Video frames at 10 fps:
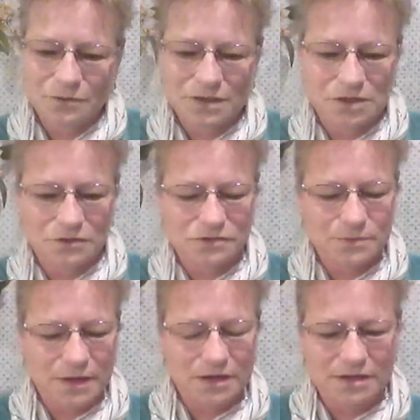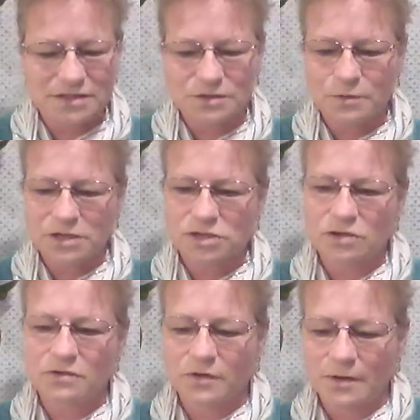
had used, but it switched over.